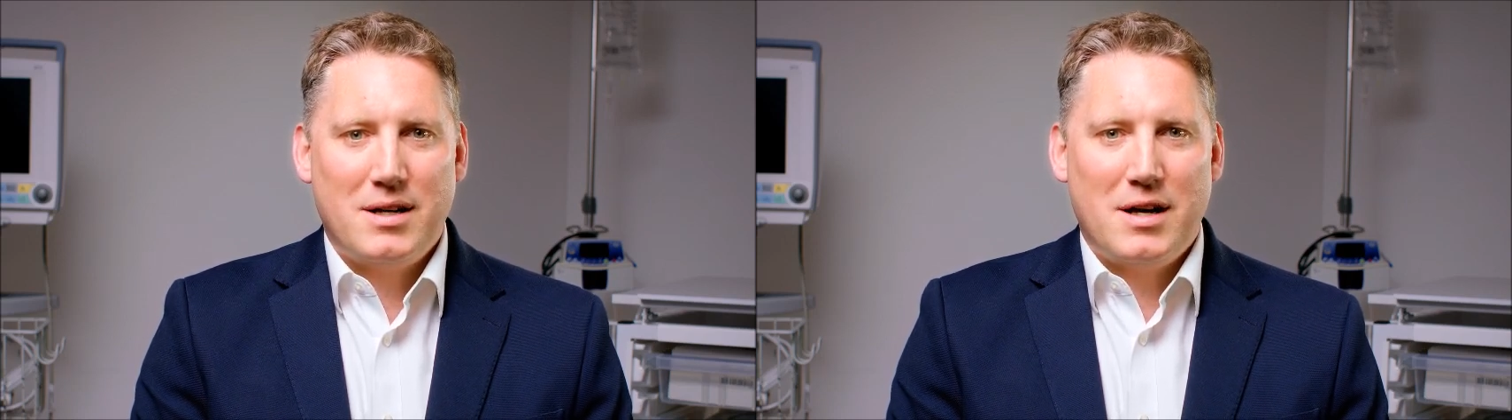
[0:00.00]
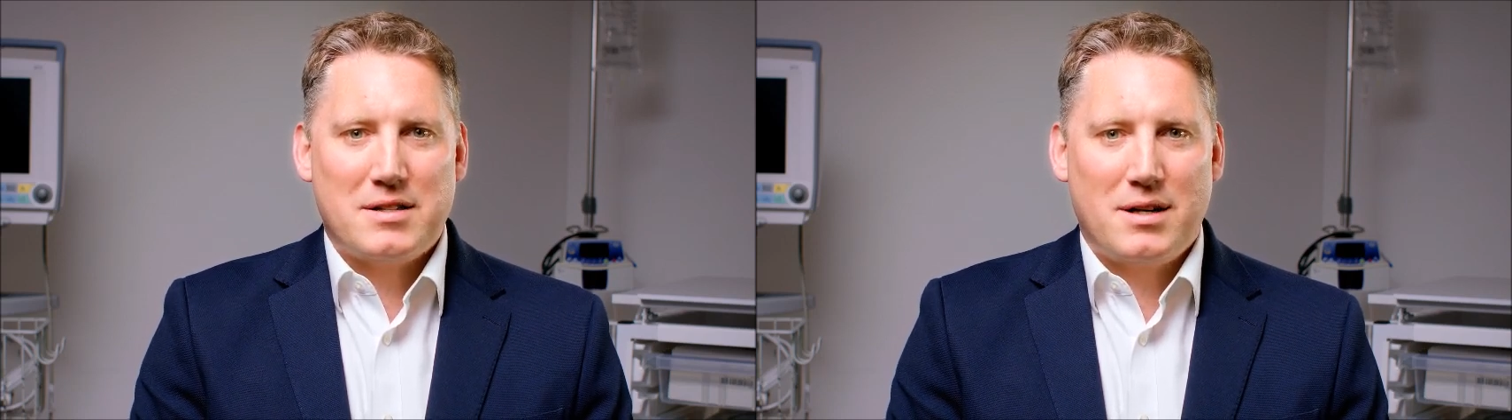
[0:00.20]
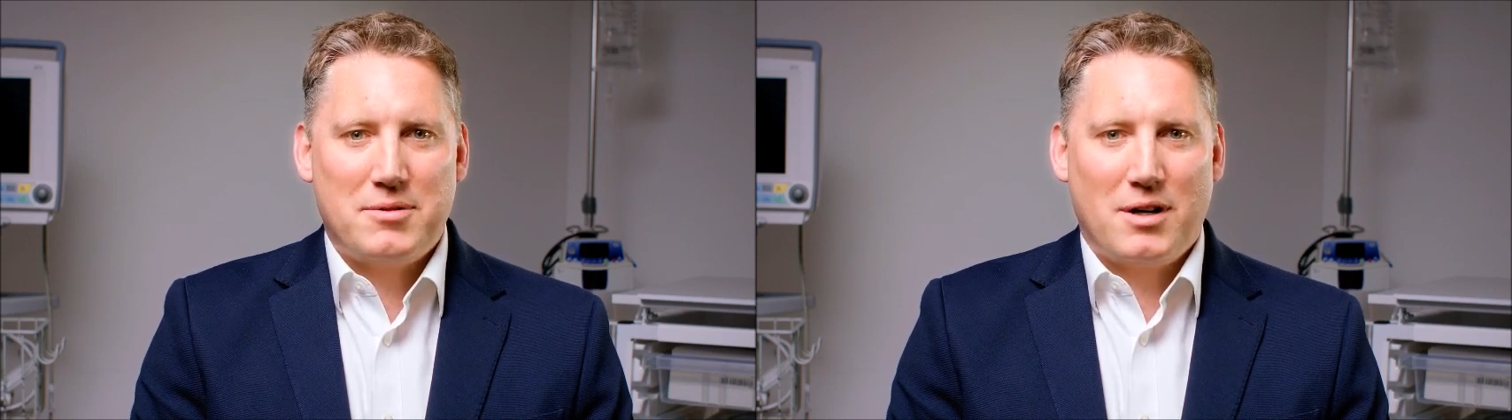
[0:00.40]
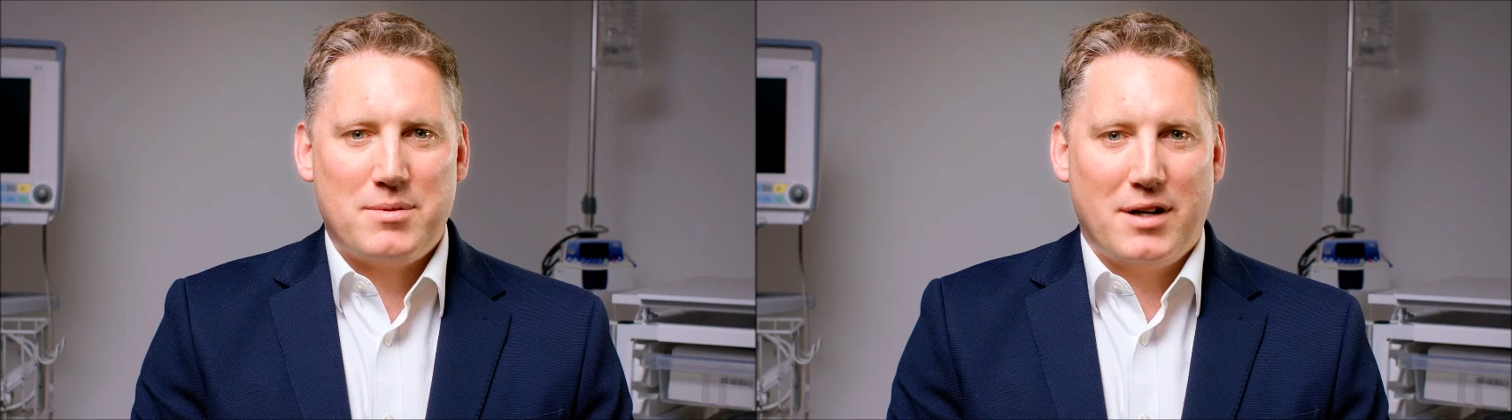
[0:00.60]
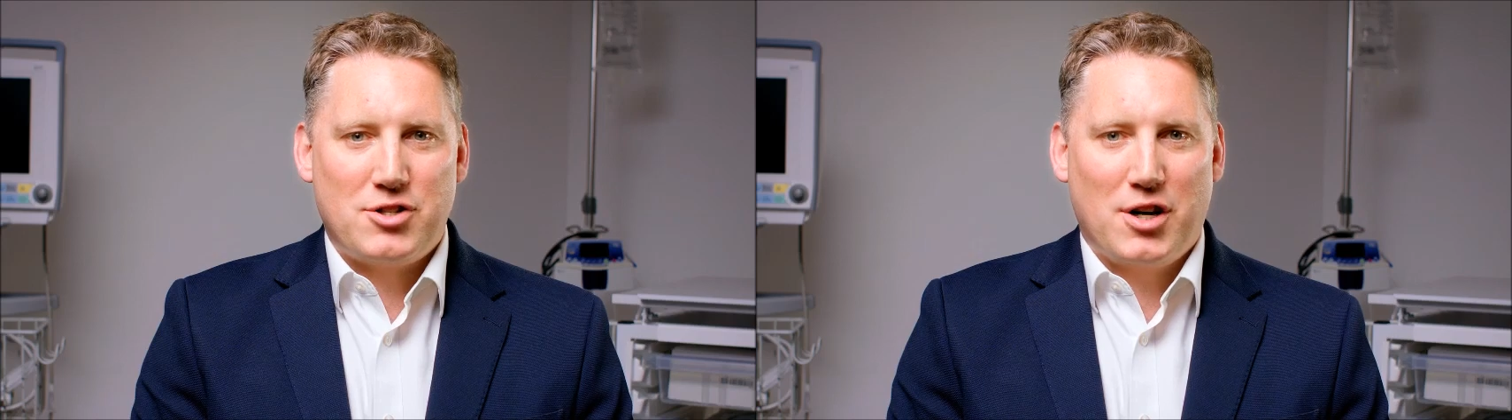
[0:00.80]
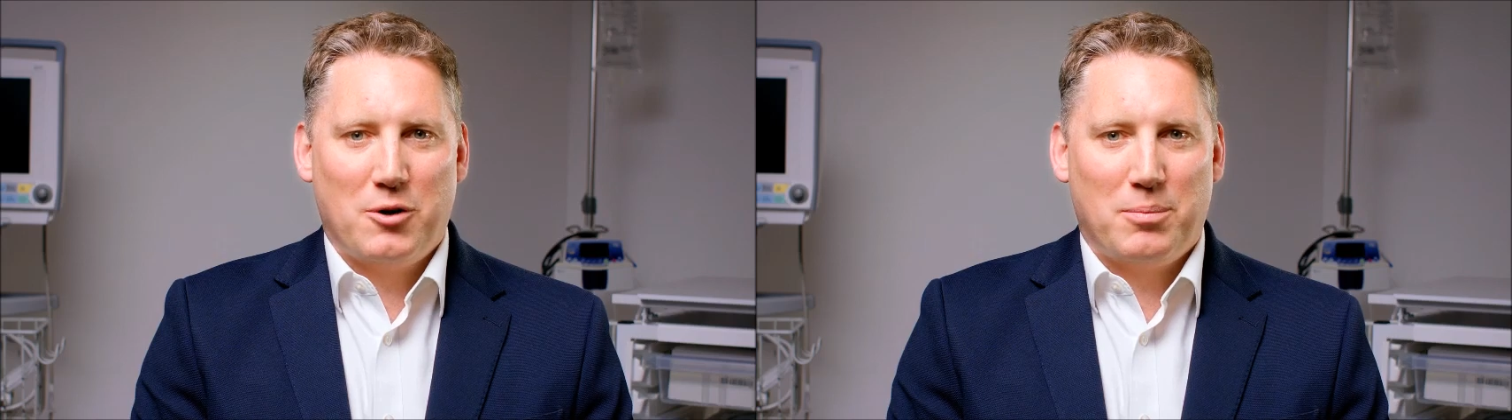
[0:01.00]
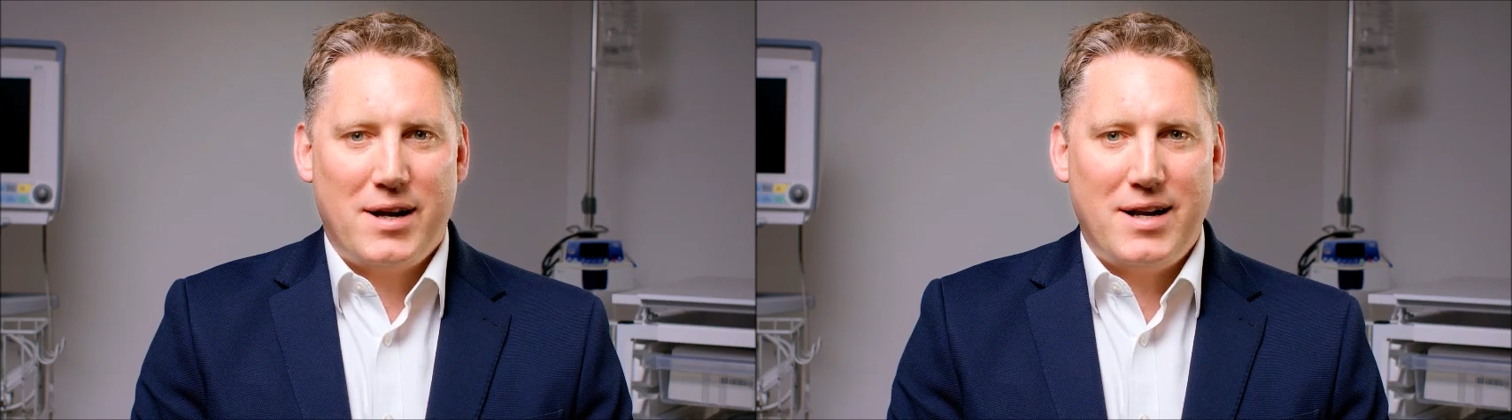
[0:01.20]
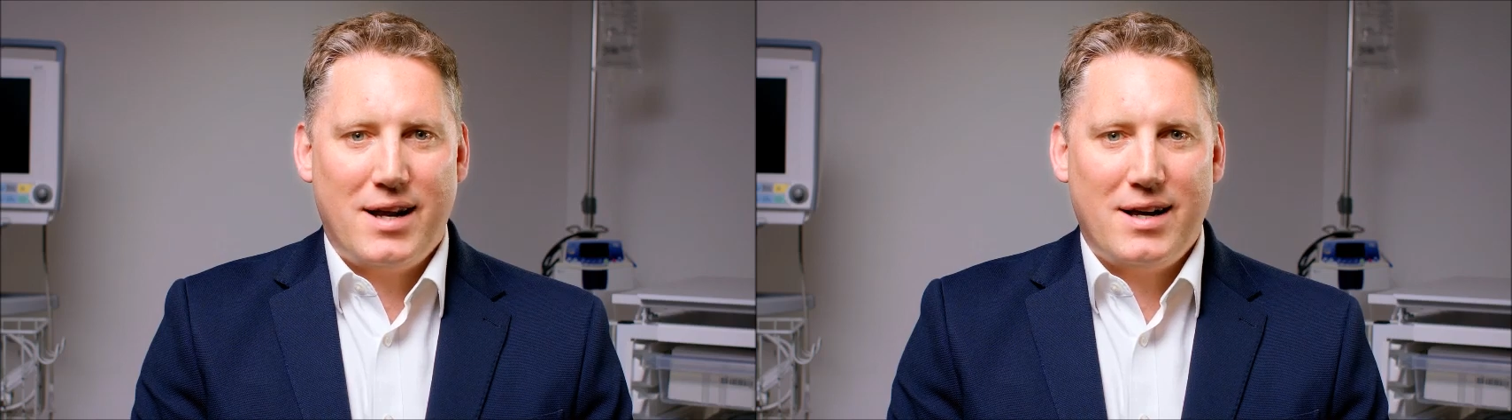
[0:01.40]
sometimes itching or
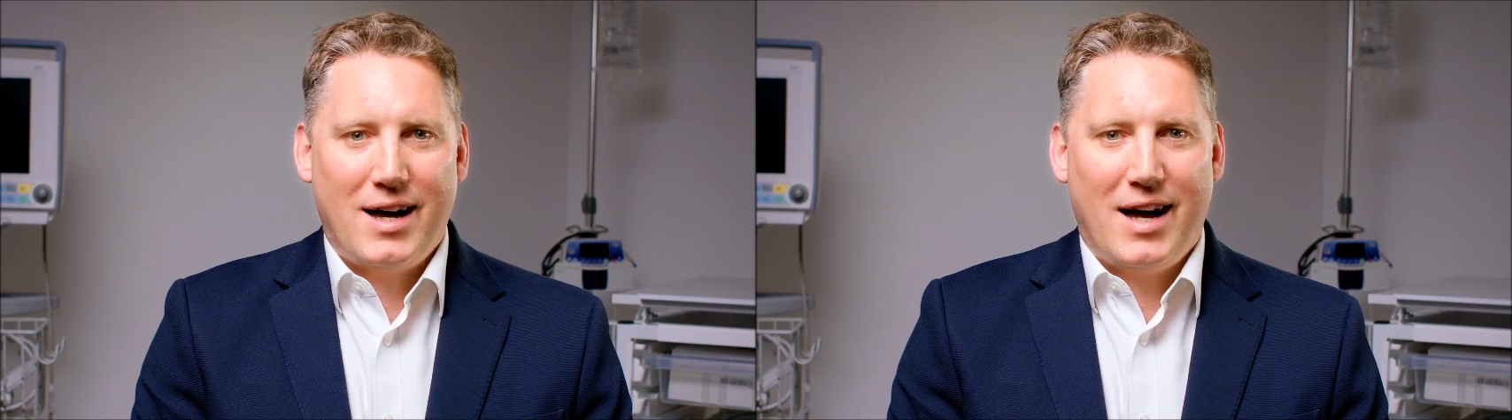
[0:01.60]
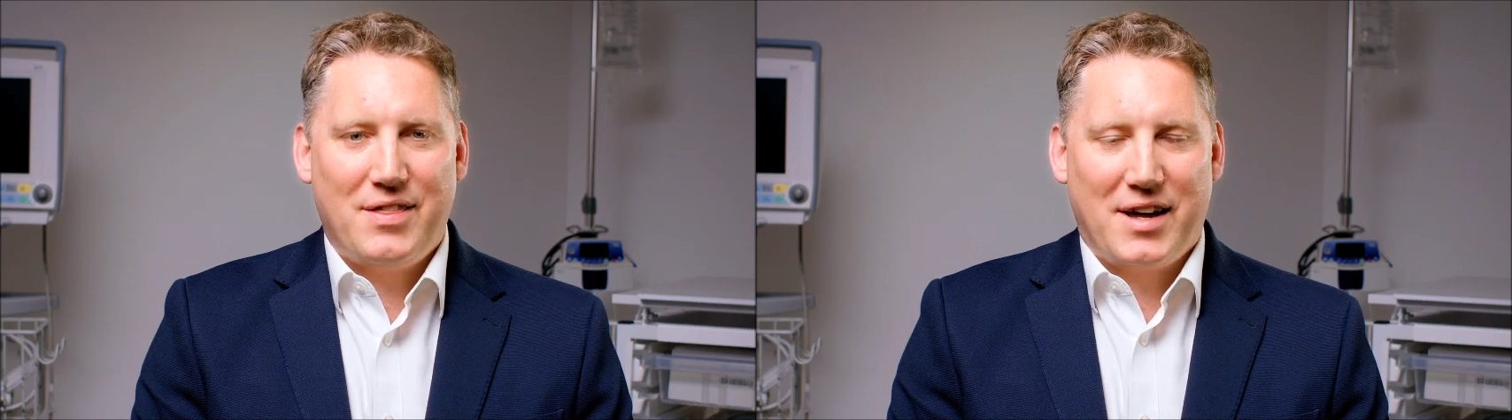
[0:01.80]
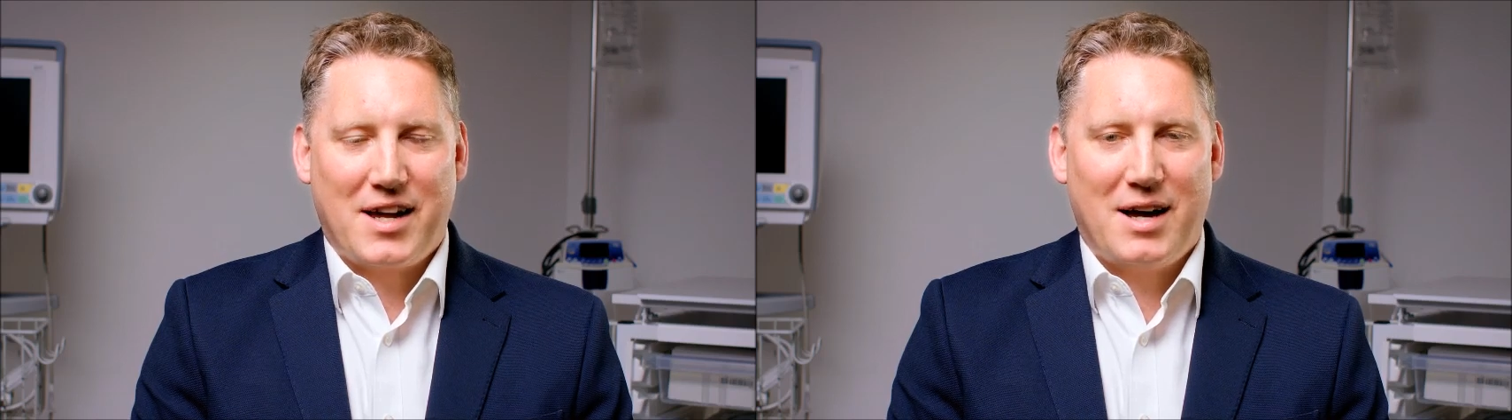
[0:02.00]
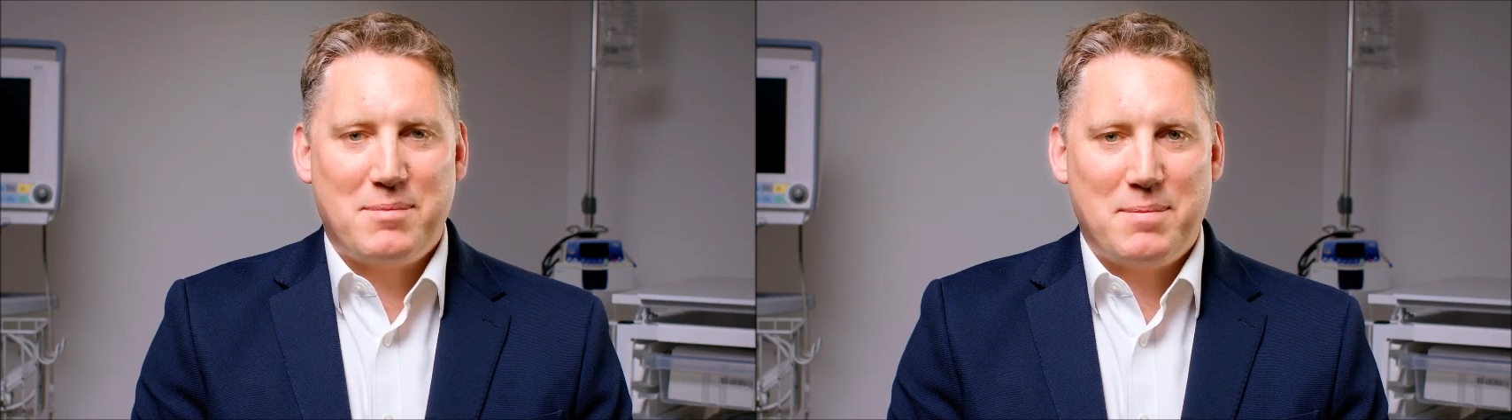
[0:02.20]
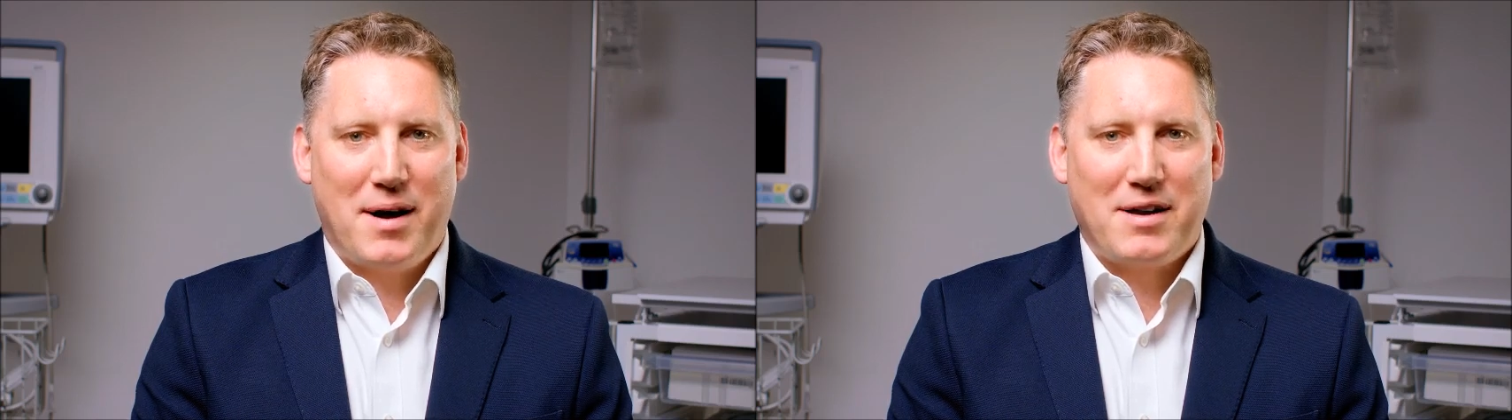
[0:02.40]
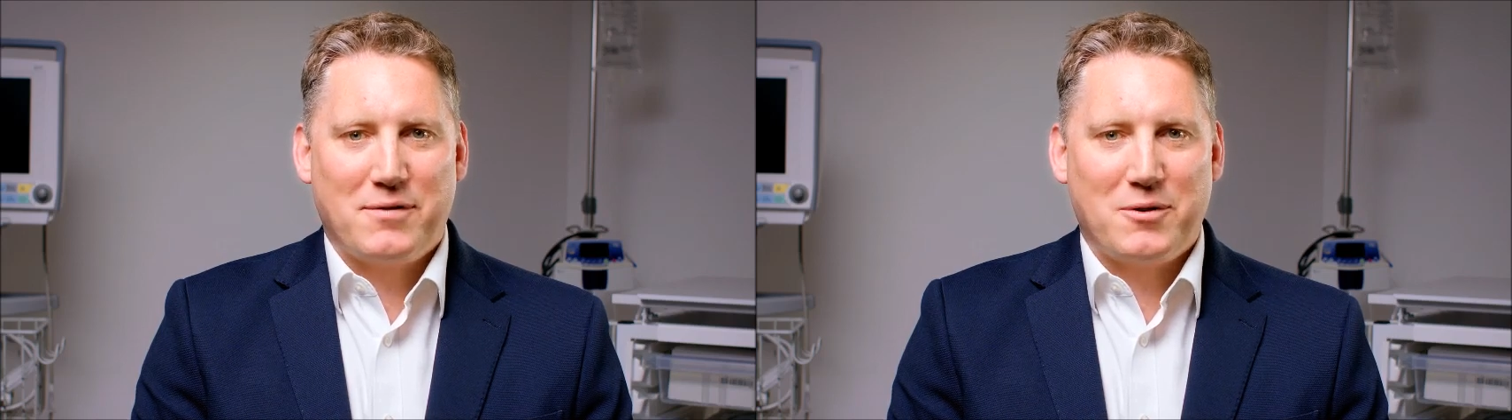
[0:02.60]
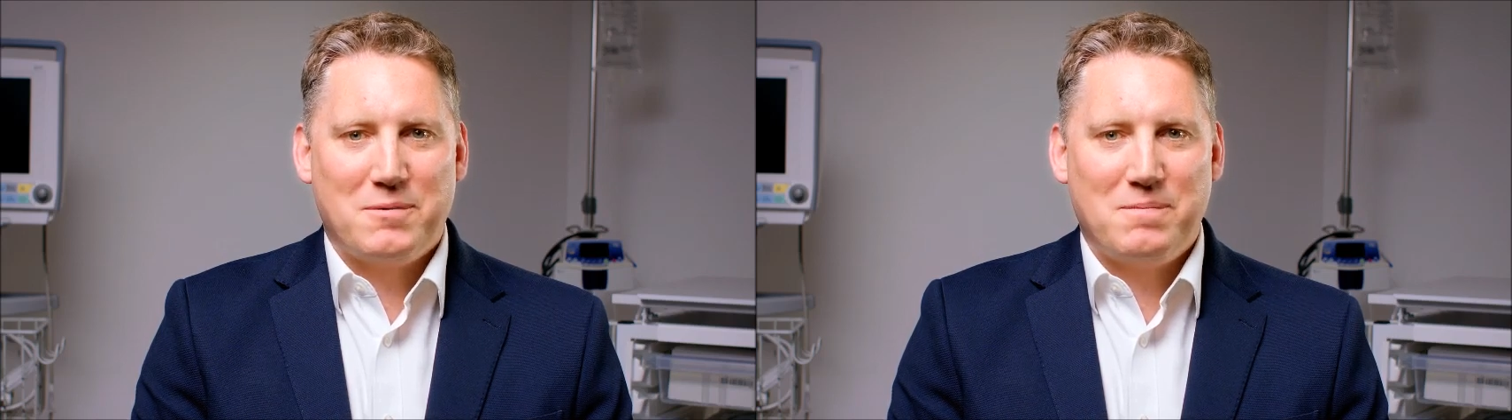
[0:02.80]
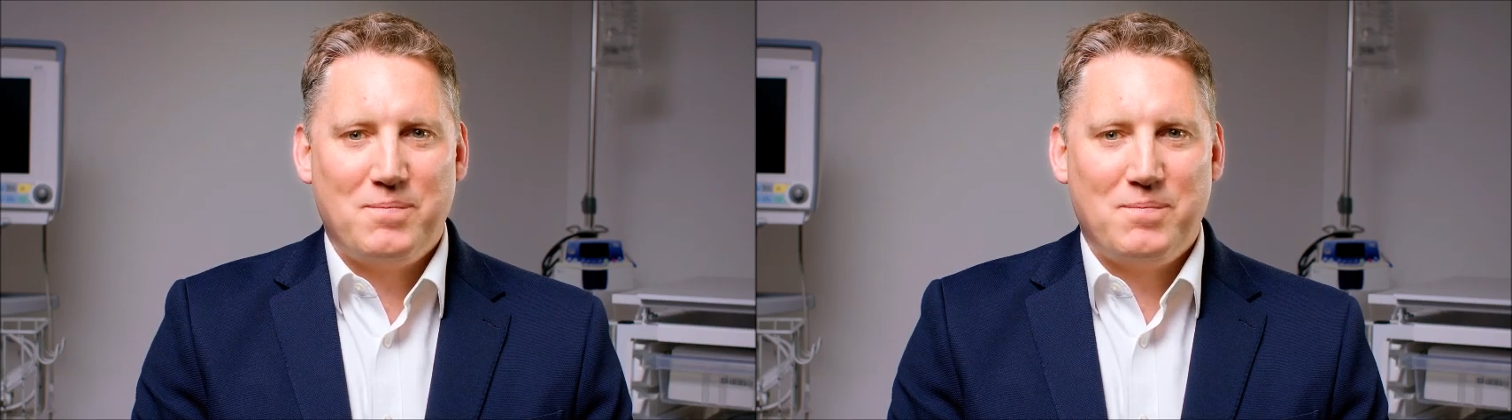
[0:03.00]
bleeding, and they can be painful.